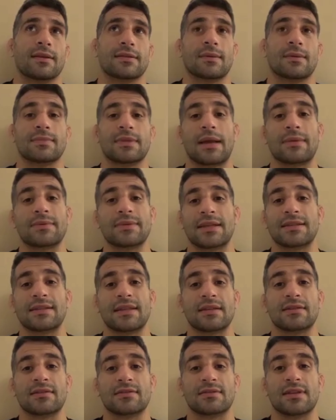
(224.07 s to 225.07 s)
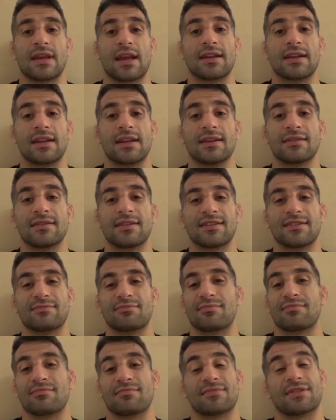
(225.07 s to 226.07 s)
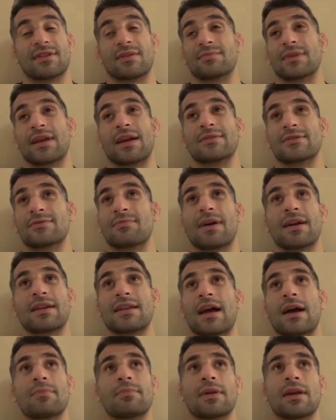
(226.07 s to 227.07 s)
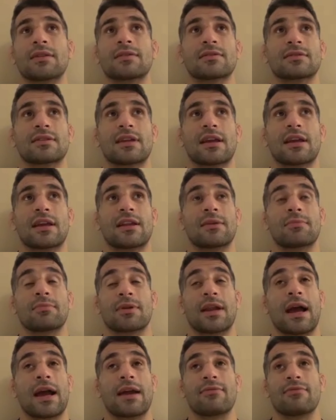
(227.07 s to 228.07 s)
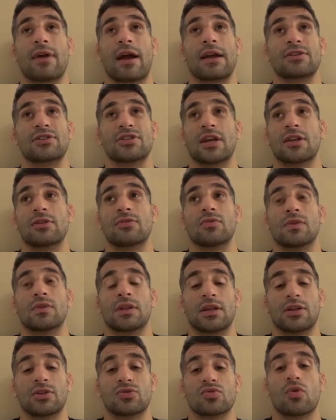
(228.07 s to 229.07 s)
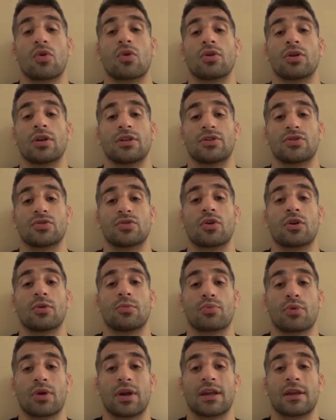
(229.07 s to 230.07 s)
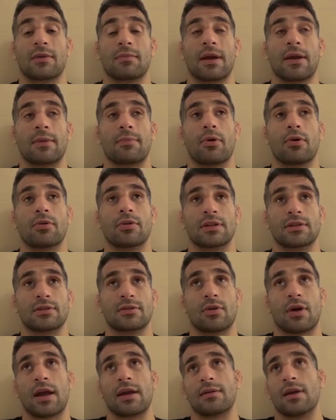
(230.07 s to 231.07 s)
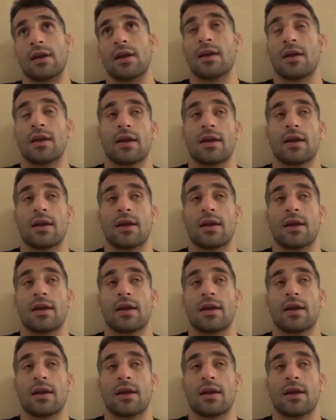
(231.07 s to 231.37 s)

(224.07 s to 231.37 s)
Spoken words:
sometimes that's entertaining. Sometimes it might not be entertaining, but I genuinely enjoy breaking my opponent. So I